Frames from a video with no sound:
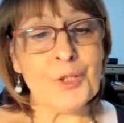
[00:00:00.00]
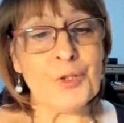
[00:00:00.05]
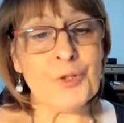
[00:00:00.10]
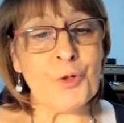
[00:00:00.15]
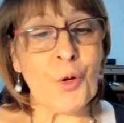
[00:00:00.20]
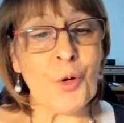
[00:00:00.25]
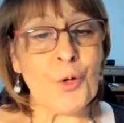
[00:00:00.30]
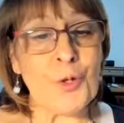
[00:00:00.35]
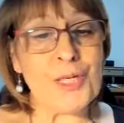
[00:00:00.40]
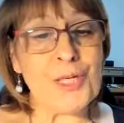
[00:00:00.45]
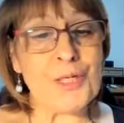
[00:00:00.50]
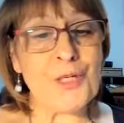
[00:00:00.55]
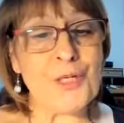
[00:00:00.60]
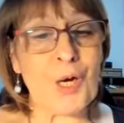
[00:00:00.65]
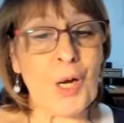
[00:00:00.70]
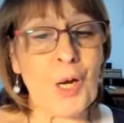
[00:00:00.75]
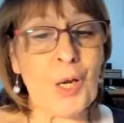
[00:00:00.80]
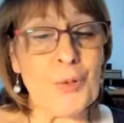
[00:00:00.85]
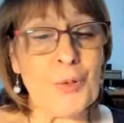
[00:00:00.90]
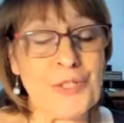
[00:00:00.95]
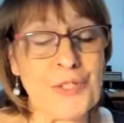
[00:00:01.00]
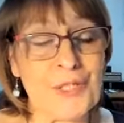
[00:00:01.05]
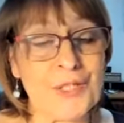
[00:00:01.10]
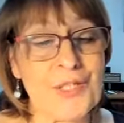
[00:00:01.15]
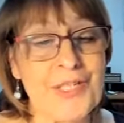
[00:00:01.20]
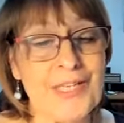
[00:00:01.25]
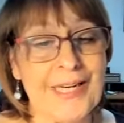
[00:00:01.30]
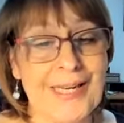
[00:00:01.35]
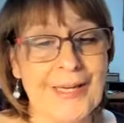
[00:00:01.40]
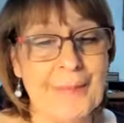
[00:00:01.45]
draws us closer
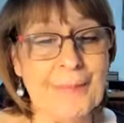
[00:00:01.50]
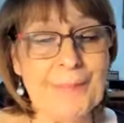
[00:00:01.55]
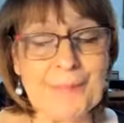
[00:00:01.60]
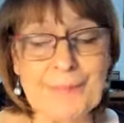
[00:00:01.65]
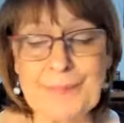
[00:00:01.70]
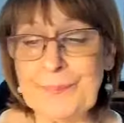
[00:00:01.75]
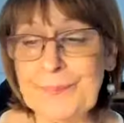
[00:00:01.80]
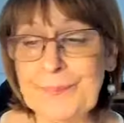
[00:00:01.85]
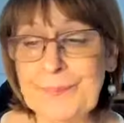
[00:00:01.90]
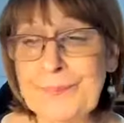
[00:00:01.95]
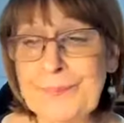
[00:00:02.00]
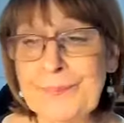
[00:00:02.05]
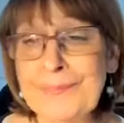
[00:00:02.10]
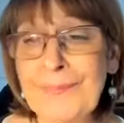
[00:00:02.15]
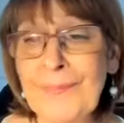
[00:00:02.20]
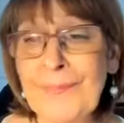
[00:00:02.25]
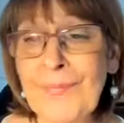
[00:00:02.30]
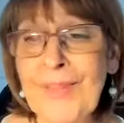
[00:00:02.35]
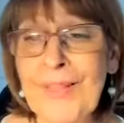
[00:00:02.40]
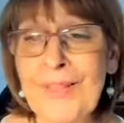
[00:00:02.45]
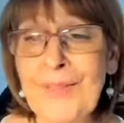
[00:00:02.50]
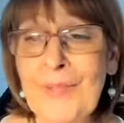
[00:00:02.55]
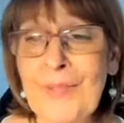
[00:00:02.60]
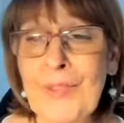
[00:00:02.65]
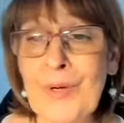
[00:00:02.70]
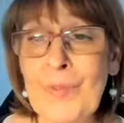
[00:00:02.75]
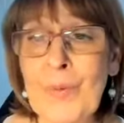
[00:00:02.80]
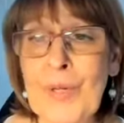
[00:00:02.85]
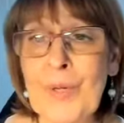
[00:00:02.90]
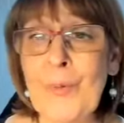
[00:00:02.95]
to Him.
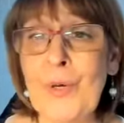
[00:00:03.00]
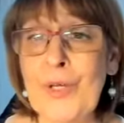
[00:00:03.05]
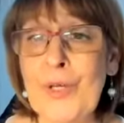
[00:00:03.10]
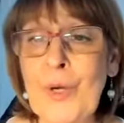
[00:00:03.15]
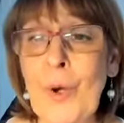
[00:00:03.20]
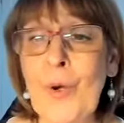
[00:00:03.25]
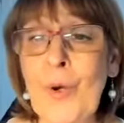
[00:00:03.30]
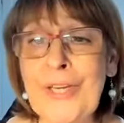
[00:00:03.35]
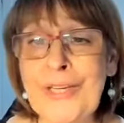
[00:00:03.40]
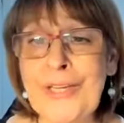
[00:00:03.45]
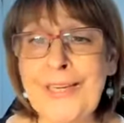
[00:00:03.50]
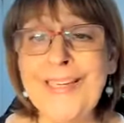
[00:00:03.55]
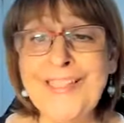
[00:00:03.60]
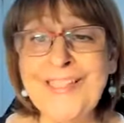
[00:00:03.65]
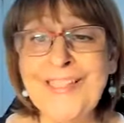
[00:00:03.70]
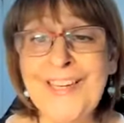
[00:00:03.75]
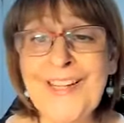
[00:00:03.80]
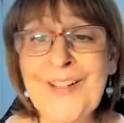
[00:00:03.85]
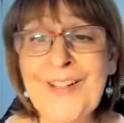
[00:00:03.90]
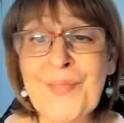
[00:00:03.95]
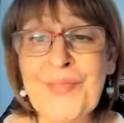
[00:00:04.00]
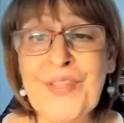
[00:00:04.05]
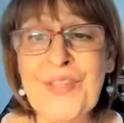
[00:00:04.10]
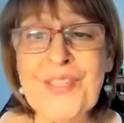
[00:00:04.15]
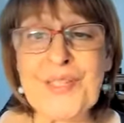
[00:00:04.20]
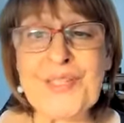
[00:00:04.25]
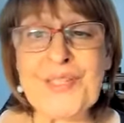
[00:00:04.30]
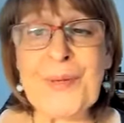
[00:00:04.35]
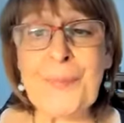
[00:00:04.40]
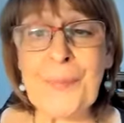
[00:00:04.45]
That we would not need the
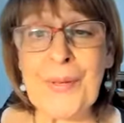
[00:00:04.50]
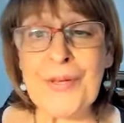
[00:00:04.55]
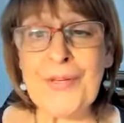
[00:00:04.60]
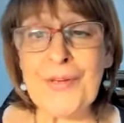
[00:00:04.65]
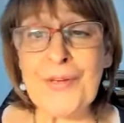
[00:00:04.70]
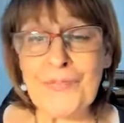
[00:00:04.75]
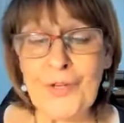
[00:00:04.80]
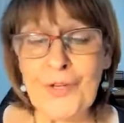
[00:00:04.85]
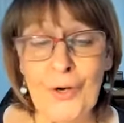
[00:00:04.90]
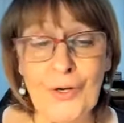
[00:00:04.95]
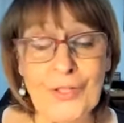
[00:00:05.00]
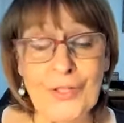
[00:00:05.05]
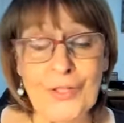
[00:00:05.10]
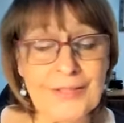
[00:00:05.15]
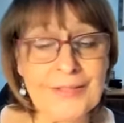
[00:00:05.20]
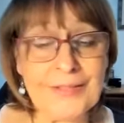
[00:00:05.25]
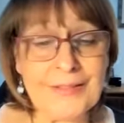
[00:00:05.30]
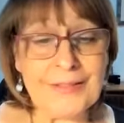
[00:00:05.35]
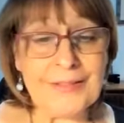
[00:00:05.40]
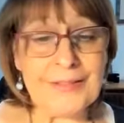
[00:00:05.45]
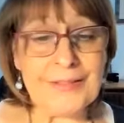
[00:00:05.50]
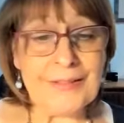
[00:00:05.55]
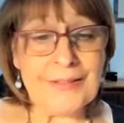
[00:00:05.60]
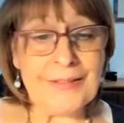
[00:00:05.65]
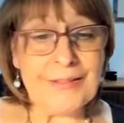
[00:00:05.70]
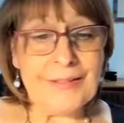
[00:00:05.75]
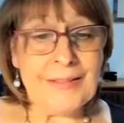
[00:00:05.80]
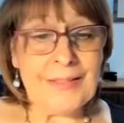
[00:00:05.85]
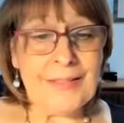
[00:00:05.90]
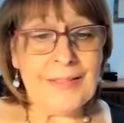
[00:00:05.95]
discipline of God.
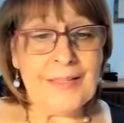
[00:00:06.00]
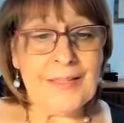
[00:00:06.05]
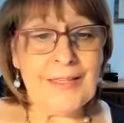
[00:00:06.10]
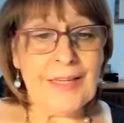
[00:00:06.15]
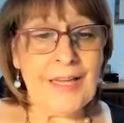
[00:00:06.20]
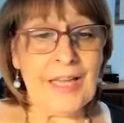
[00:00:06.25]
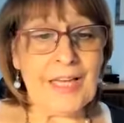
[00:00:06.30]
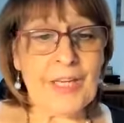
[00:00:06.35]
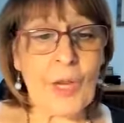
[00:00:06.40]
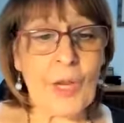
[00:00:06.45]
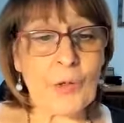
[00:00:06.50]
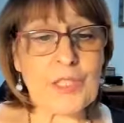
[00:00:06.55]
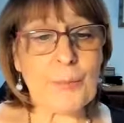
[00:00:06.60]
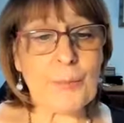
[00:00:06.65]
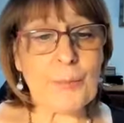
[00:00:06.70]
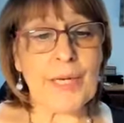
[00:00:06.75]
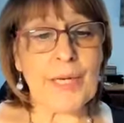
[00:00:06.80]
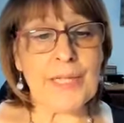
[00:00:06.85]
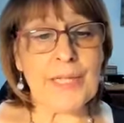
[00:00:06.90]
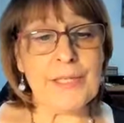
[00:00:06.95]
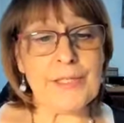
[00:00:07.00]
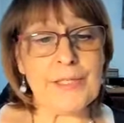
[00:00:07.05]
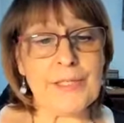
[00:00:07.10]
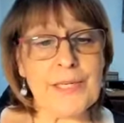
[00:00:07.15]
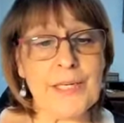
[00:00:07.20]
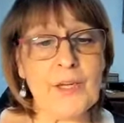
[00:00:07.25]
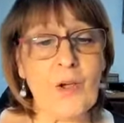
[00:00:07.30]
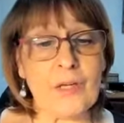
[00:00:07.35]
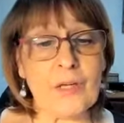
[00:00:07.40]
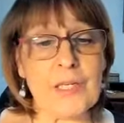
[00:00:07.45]
And ultimately, you
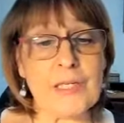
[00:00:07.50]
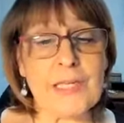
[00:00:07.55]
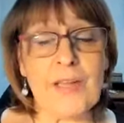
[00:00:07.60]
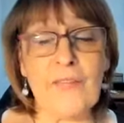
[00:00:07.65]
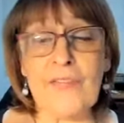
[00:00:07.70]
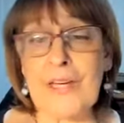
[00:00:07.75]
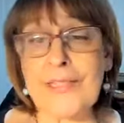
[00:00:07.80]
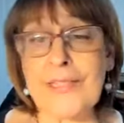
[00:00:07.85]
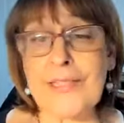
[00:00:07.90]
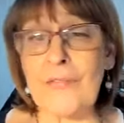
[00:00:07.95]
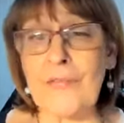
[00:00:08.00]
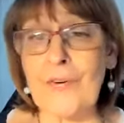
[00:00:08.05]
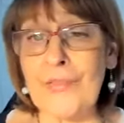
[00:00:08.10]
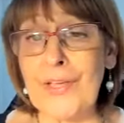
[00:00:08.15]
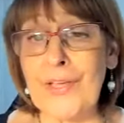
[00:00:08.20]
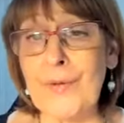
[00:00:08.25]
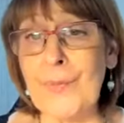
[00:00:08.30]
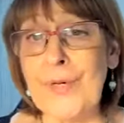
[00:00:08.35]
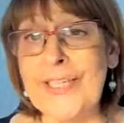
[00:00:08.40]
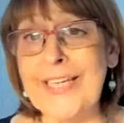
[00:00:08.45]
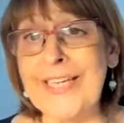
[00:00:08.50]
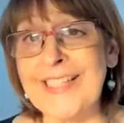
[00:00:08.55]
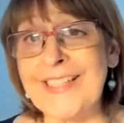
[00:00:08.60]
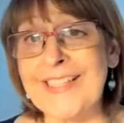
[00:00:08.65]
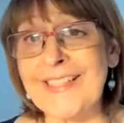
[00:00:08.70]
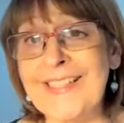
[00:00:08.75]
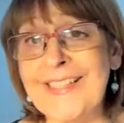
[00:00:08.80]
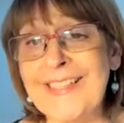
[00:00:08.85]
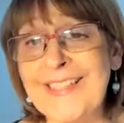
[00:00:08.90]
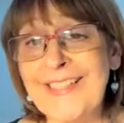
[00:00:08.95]
see, God has given us everything we
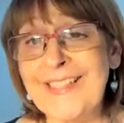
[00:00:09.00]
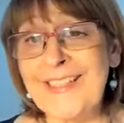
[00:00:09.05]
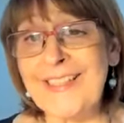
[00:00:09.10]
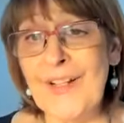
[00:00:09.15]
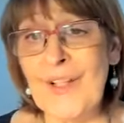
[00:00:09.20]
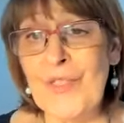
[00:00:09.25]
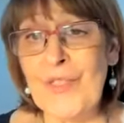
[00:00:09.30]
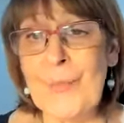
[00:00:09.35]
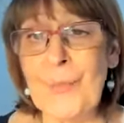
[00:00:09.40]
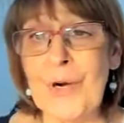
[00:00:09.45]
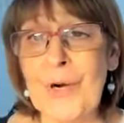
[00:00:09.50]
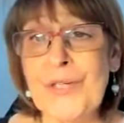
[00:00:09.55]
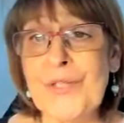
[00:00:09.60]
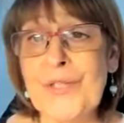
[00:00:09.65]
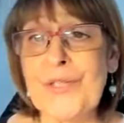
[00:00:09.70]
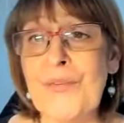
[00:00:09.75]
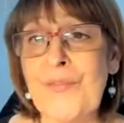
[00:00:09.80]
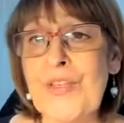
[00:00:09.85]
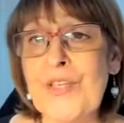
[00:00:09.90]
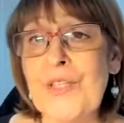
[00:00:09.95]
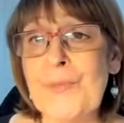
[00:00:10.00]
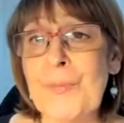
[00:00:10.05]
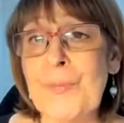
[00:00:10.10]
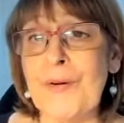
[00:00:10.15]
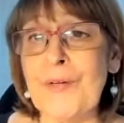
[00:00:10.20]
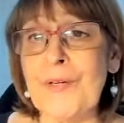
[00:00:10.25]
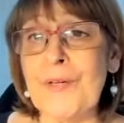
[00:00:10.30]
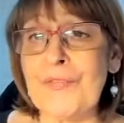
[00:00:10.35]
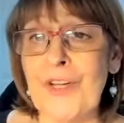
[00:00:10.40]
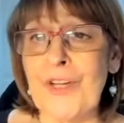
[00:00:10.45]
need in the person of the
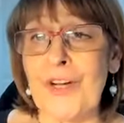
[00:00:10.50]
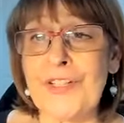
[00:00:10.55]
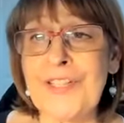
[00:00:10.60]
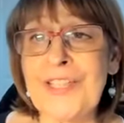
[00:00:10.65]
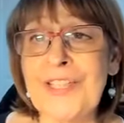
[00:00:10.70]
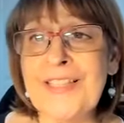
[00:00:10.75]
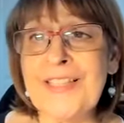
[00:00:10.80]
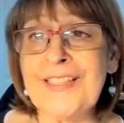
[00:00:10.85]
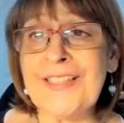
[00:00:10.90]
Spirit of God